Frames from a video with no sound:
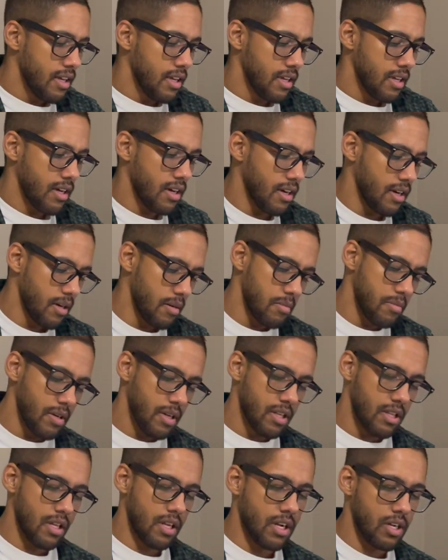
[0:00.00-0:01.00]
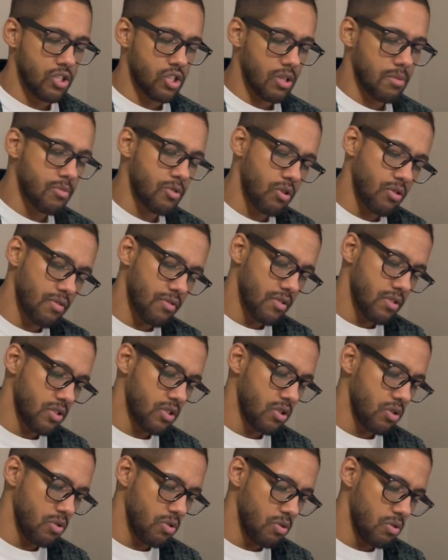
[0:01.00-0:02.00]
Then I jumped over
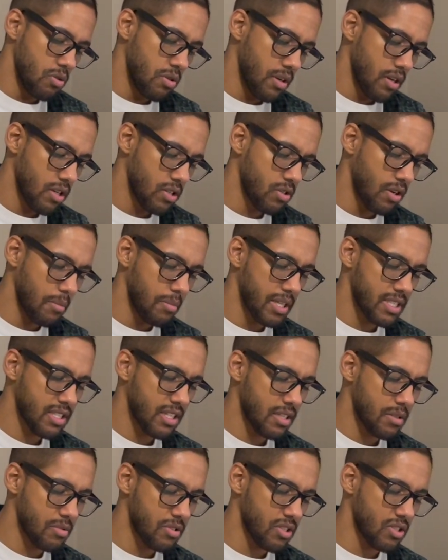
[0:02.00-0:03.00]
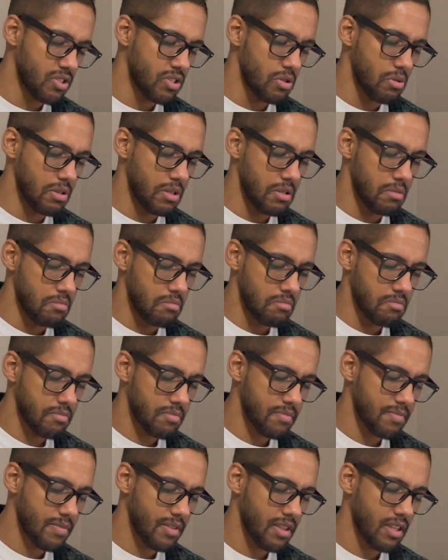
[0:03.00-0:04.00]
to, so I basically was just
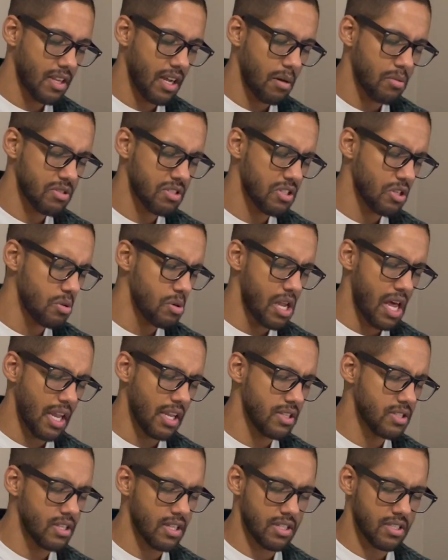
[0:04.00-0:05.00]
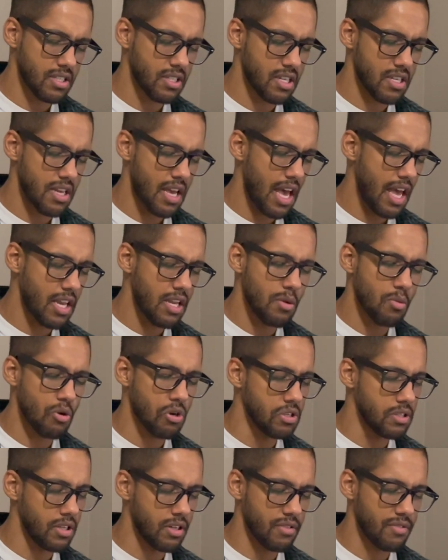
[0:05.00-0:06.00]
I wasn't doing any sets anywhere
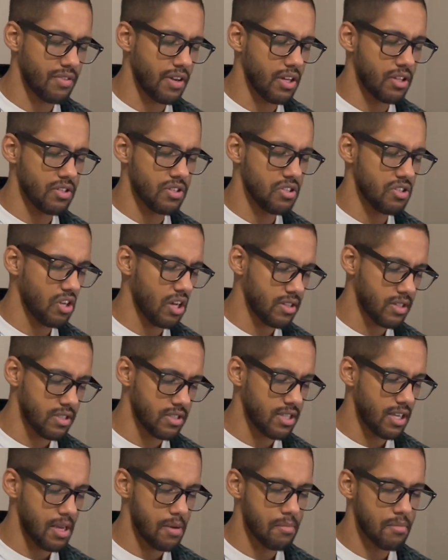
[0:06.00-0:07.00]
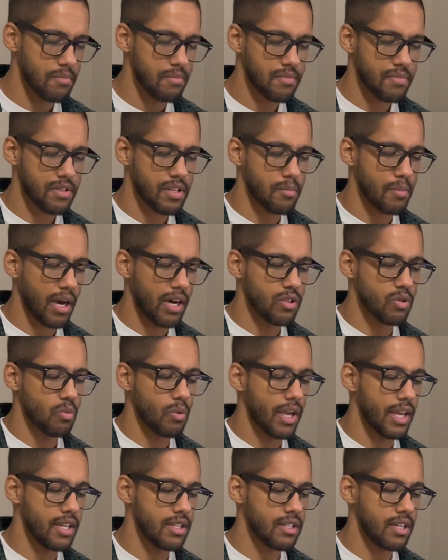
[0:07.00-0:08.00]
near failure, not the same amount of
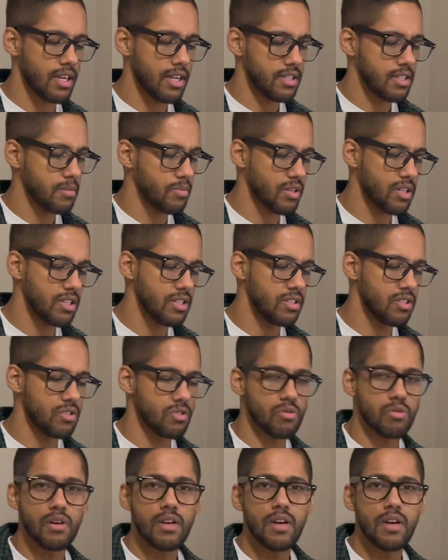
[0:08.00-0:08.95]
weight that I typically do.